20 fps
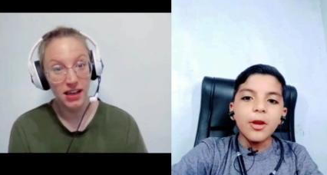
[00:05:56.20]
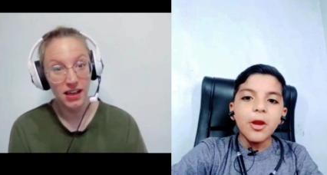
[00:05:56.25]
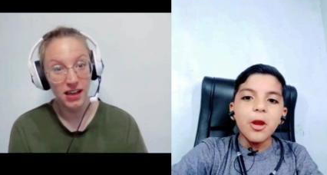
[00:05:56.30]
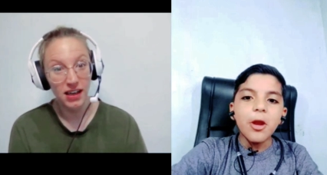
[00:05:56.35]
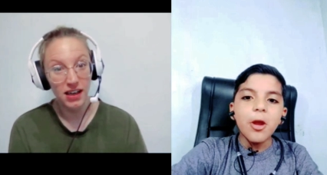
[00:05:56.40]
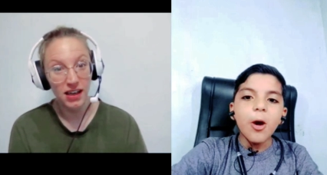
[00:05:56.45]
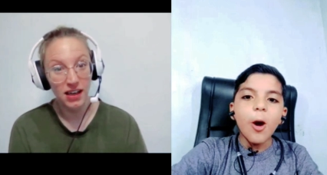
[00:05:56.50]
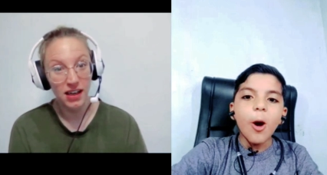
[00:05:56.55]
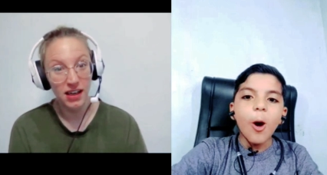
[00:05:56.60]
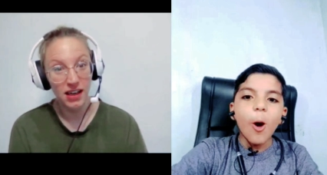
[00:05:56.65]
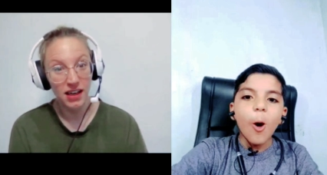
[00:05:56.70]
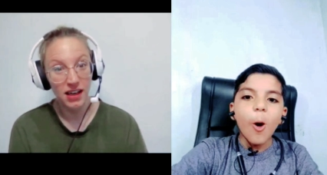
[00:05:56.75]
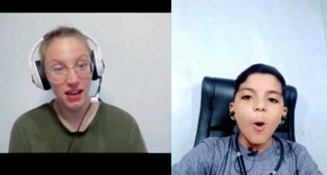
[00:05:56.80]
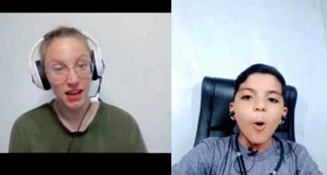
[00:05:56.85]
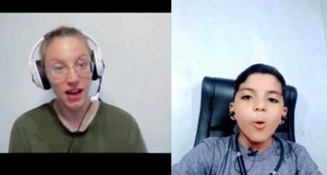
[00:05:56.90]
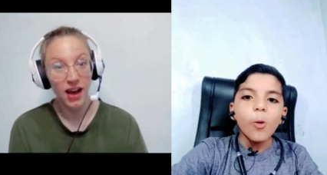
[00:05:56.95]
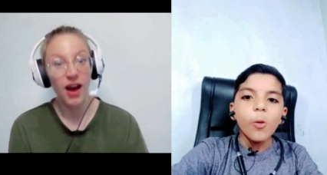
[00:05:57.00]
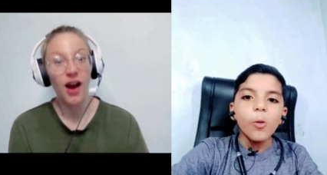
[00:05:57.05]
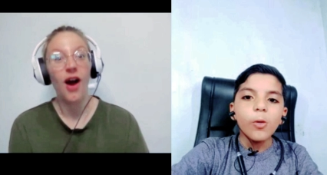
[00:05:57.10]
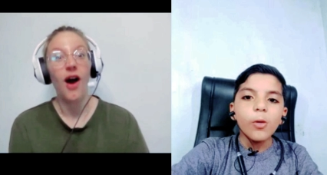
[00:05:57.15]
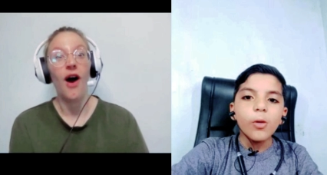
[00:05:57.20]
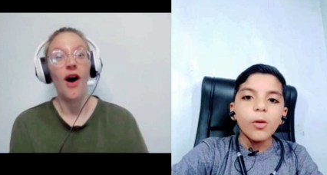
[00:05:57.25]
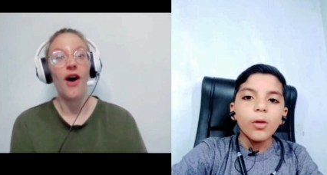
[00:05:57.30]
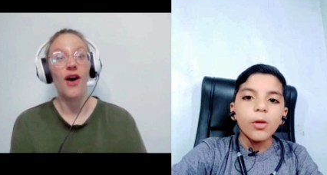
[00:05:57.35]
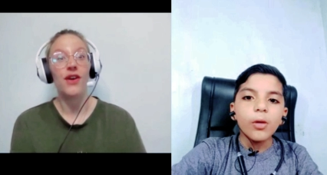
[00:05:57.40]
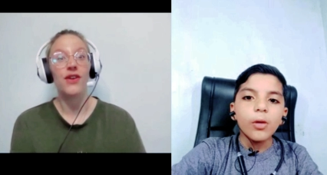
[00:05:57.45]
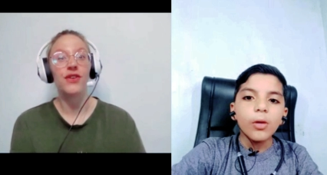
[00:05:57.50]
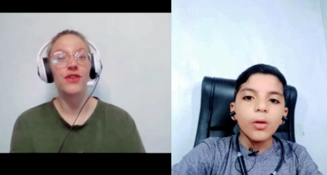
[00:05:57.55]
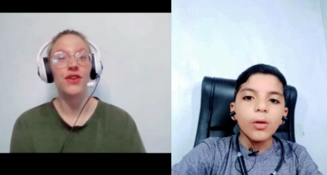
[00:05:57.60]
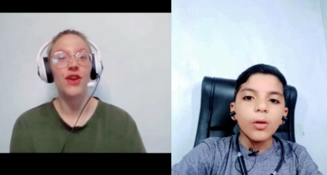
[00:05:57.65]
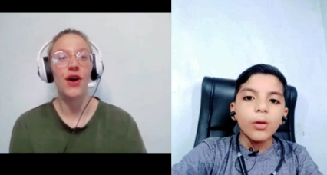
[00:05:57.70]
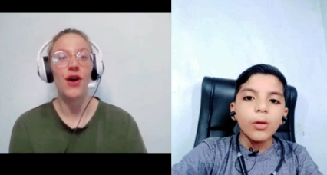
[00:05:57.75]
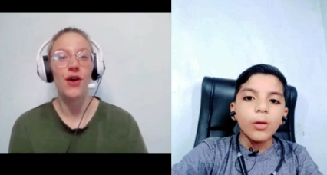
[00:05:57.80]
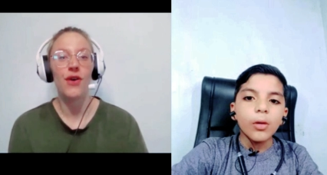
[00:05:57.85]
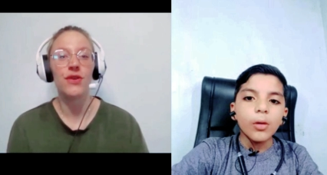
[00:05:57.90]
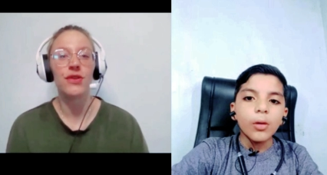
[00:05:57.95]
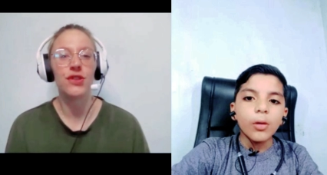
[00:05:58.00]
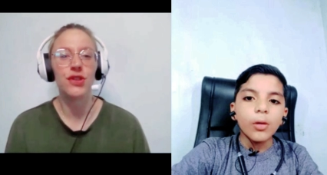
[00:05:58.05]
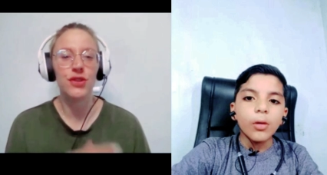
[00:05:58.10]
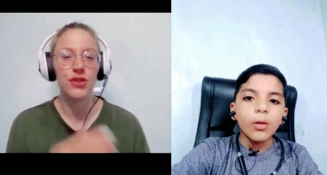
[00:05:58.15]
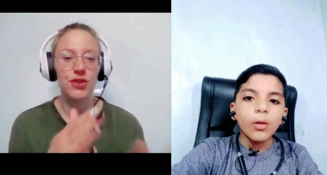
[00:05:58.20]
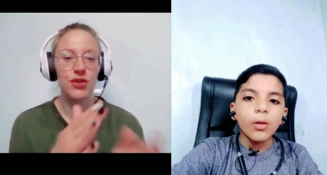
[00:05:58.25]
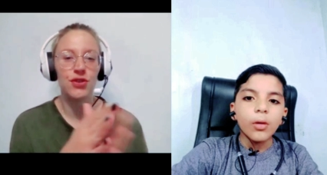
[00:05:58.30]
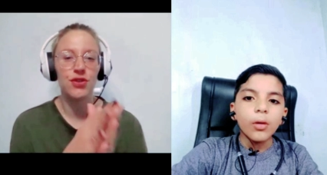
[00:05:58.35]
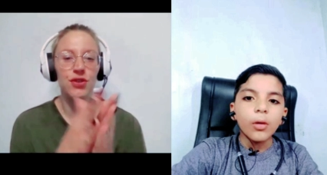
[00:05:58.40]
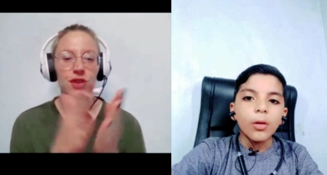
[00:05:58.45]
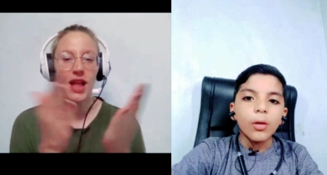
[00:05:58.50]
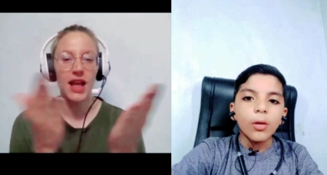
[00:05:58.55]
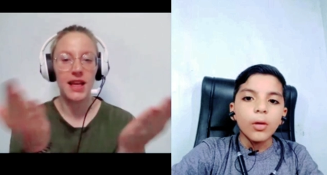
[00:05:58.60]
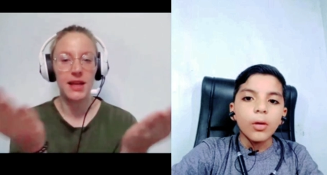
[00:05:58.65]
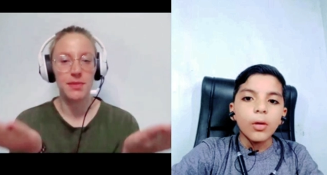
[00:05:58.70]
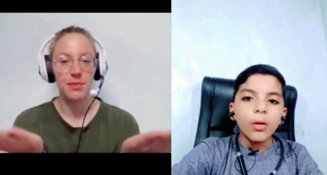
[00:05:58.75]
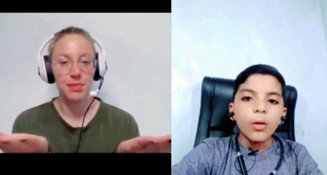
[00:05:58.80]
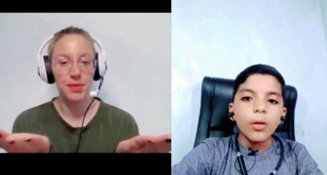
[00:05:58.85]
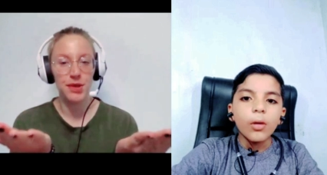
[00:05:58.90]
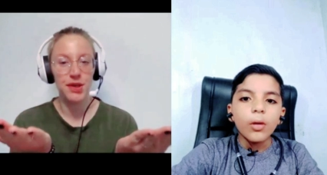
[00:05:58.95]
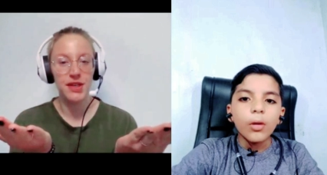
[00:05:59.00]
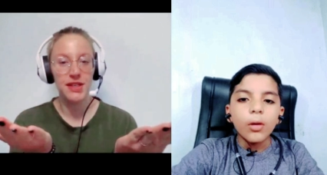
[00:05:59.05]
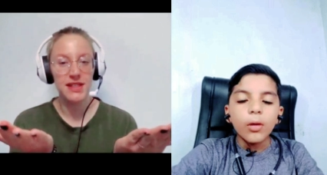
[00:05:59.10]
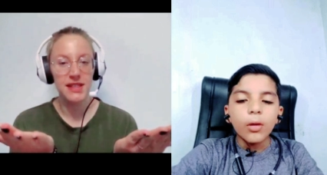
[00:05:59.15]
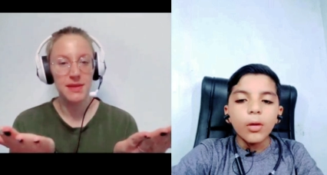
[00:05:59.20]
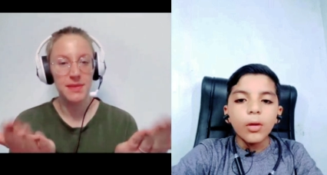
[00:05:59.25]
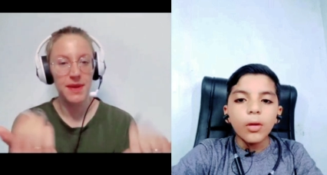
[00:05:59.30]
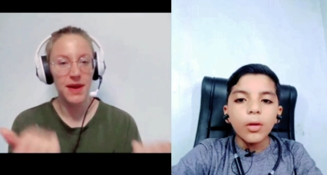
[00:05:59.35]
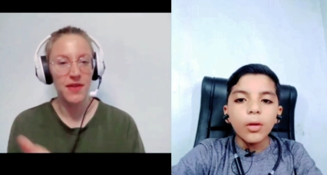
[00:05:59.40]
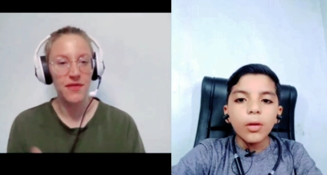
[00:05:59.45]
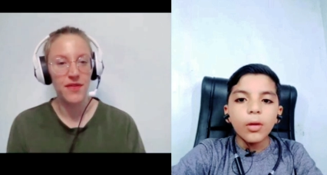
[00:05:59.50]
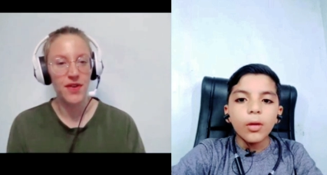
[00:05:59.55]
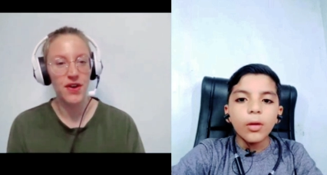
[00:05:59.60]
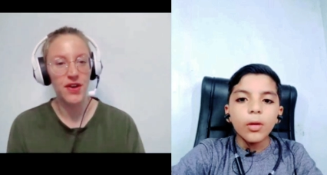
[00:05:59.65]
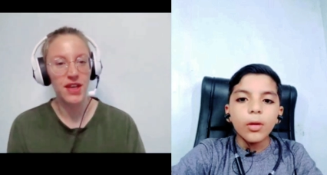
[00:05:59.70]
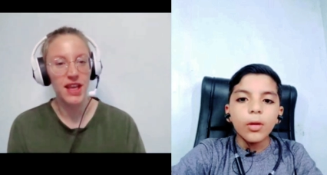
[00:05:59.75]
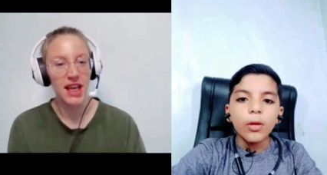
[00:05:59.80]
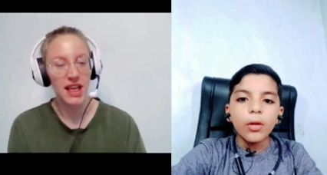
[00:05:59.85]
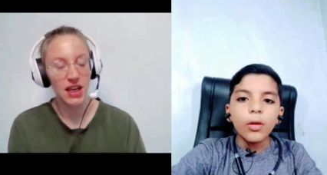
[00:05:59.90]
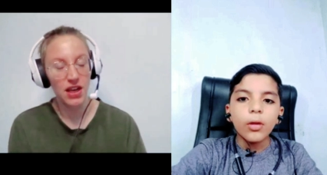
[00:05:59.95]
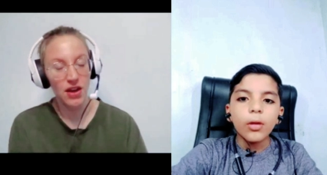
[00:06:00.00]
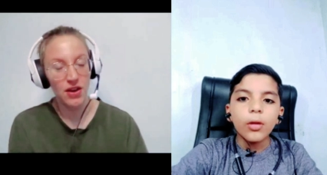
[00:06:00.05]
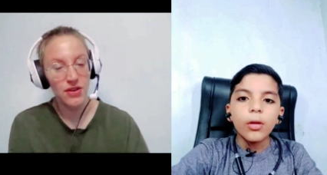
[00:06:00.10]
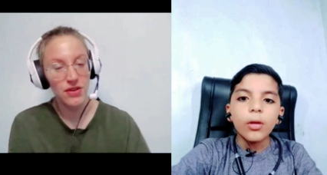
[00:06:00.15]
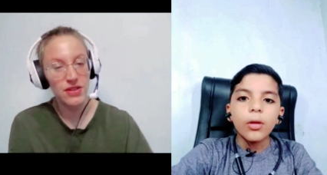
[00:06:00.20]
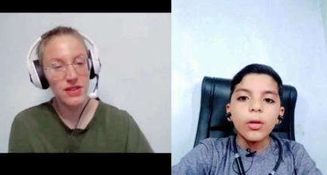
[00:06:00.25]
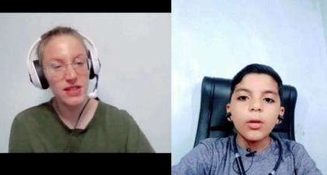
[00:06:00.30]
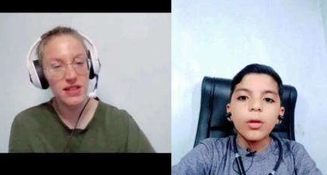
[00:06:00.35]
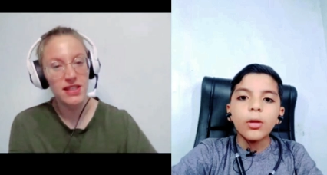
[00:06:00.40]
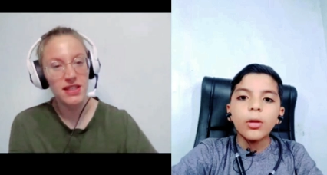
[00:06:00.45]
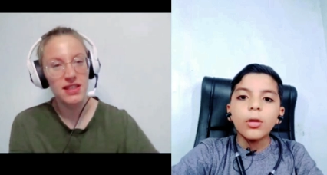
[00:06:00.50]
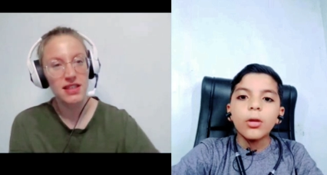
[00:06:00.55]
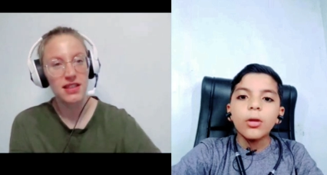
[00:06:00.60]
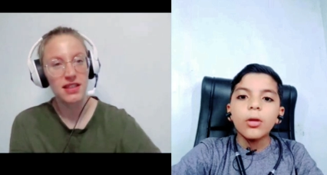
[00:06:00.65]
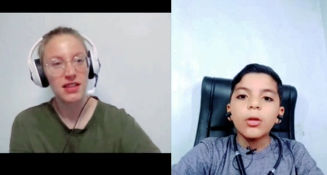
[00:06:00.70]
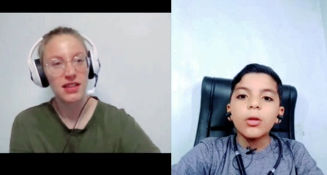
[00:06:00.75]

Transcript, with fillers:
Speaker 1: No. No, you do like books about volcanoes?